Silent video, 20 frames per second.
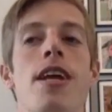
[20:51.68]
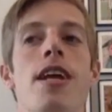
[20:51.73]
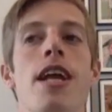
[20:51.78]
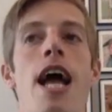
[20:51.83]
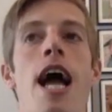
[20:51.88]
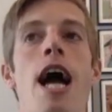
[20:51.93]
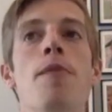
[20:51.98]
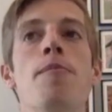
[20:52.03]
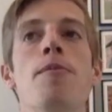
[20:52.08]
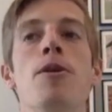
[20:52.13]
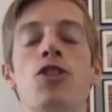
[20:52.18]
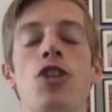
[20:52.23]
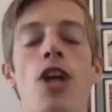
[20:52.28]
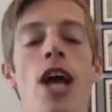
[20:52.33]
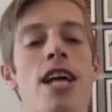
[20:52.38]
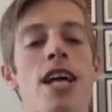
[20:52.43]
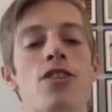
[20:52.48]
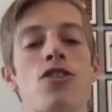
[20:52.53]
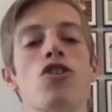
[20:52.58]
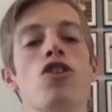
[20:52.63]
much
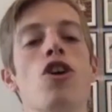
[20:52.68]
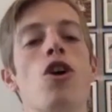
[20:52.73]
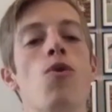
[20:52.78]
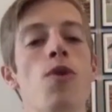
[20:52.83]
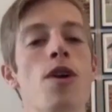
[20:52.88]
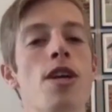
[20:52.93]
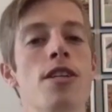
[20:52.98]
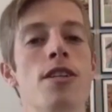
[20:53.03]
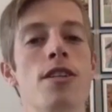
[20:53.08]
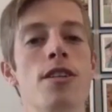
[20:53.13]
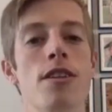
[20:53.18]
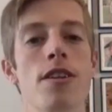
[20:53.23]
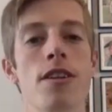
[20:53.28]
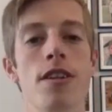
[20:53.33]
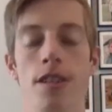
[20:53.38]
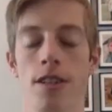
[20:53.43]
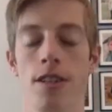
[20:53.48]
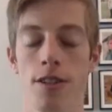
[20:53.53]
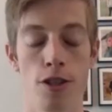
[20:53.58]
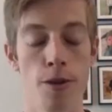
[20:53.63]
has to go in
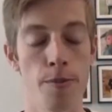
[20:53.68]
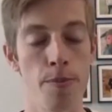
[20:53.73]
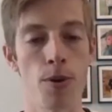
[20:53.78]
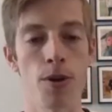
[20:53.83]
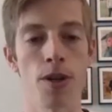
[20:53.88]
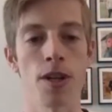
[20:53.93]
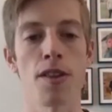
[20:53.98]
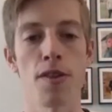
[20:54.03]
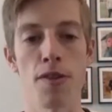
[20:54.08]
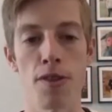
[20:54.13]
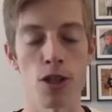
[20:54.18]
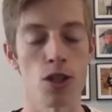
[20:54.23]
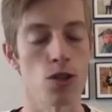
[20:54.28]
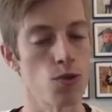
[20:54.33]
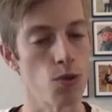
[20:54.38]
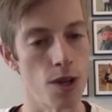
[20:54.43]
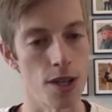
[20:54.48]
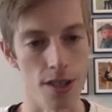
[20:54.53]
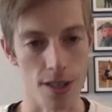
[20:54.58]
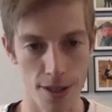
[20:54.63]
to putting
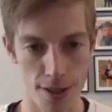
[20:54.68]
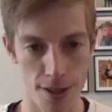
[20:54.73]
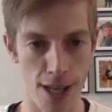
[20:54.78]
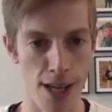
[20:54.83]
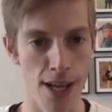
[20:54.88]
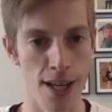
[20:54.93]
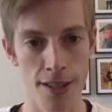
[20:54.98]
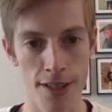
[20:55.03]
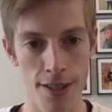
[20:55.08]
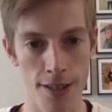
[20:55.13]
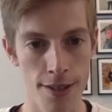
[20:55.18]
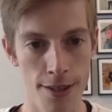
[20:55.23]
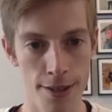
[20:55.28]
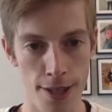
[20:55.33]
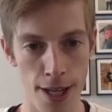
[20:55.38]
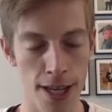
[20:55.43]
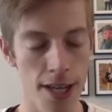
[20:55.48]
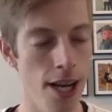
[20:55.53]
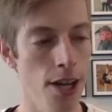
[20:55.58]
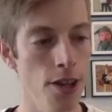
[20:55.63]
this race
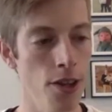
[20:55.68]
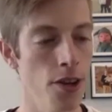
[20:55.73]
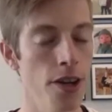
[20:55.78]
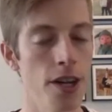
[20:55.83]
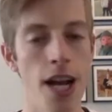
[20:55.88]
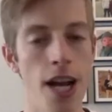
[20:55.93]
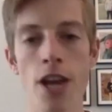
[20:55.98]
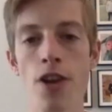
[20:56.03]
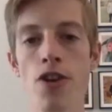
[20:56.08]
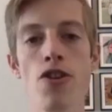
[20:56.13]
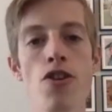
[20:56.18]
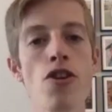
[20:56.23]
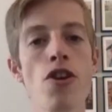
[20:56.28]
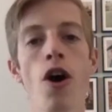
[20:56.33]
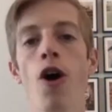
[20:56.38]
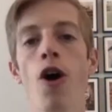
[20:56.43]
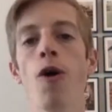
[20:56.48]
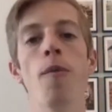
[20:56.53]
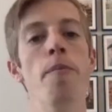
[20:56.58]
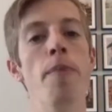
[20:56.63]
together. And I
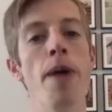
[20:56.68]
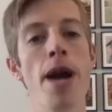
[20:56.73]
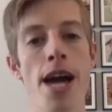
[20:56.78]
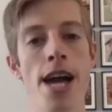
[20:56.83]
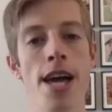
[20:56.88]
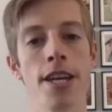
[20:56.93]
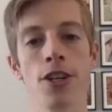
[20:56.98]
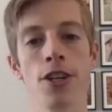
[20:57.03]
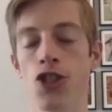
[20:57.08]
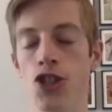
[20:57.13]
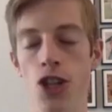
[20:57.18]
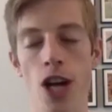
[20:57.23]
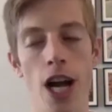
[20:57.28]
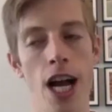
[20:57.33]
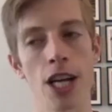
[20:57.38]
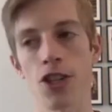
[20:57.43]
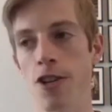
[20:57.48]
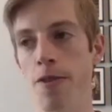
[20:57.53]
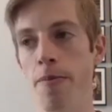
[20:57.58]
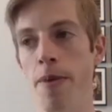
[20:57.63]
know Ben and
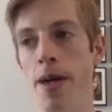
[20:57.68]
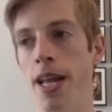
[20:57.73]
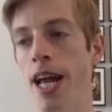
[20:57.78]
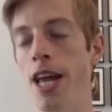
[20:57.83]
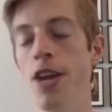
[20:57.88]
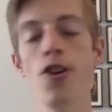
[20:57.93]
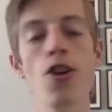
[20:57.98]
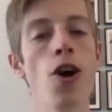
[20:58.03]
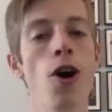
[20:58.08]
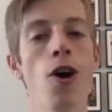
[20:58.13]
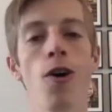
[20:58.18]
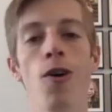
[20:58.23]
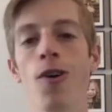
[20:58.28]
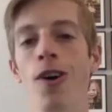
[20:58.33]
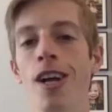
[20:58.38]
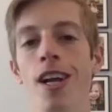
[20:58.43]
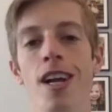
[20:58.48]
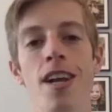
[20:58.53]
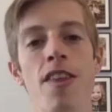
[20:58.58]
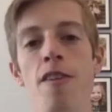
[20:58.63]
Josh and Matt, I
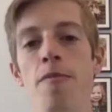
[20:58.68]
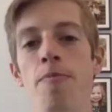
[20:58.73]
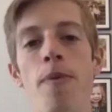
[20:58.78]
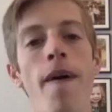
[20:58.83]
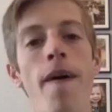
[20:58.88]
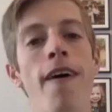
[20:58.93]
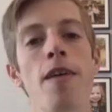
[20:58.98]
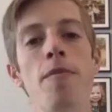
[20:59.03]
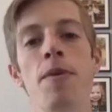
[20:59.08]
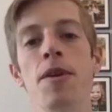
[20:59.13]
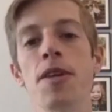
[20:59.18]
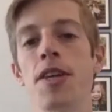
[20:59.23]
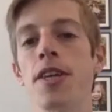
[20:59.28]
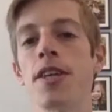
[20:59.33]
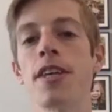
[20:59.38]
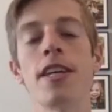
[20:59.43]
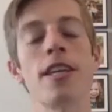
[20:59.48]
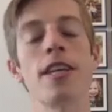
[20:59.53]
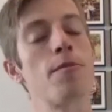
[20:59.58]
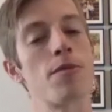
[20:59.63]
know they've probably been
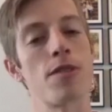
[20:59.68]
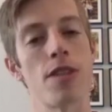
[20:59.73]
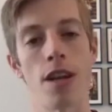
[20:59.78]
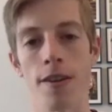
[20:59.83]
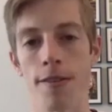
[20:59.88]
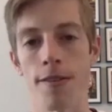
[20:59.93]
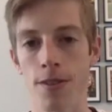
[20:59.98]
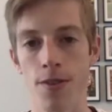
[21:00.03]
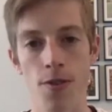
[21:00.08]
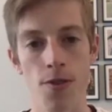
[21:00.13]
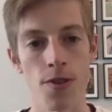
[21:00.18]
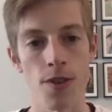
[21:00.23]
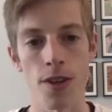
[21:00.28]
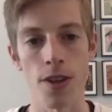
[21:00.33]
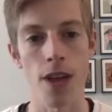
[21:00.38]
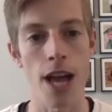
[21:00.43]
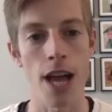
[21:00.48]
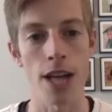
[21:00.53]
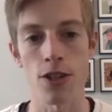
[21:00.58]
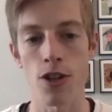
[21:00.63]
killing themselves for the
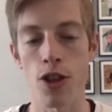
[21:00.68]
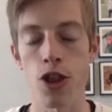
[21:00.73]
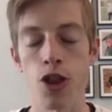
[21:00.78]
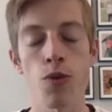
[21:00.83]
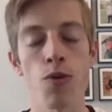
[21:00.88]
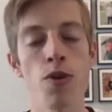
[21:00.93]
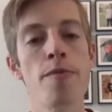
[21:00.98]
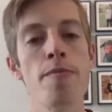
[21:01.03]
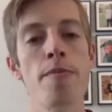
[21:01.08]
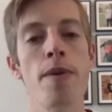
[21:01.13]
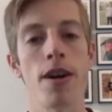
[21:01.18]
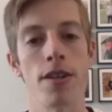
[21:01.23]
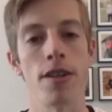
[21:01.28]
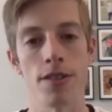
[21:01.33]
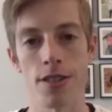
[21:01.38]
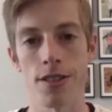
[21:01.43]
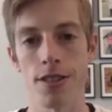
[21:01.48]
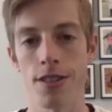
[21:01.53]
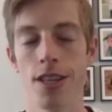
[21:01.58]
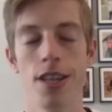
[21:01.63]
last 3
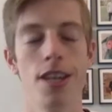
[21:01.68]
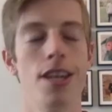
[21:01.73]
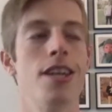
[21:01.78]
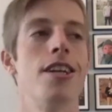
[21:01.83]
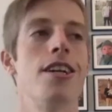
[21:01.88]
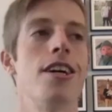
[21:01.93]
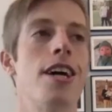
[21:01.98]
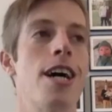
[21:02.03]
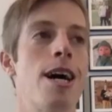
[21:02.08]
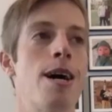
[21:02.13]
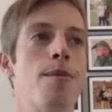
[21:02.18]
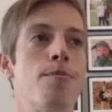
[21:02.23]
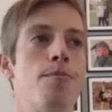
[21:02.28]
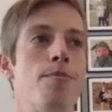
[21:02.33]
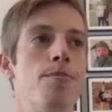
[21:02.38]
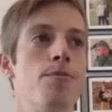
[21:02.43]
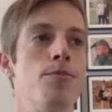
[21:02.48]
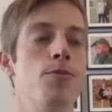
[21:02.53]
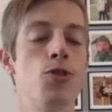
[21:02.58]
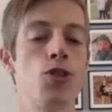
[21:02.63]
months
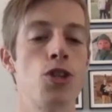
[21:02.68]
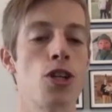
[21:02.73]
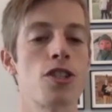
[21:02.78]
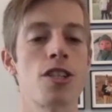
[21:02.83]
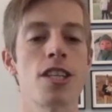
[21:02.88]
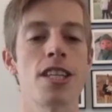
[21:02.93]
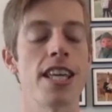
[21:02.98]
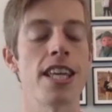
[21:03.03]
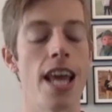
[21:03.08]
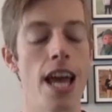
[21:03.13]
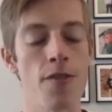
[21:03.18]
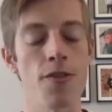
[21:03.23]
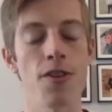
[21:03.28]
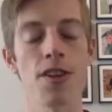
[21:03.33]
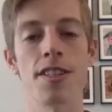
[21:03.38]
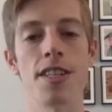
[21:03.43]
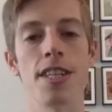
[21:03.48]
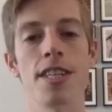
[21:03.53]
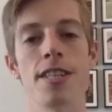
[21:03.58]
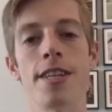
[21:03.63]
just to get
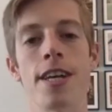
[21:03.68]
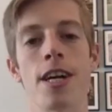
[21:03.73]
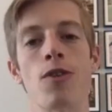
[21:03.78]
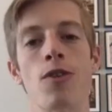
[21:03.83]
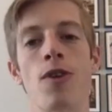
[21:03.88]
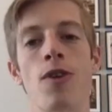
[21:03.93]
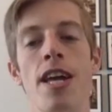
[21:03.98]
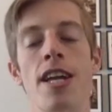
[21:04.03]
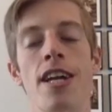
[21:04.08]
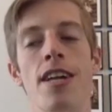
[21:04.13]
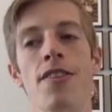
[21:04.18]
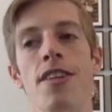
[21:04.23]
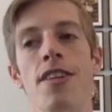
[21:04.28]
every detail right on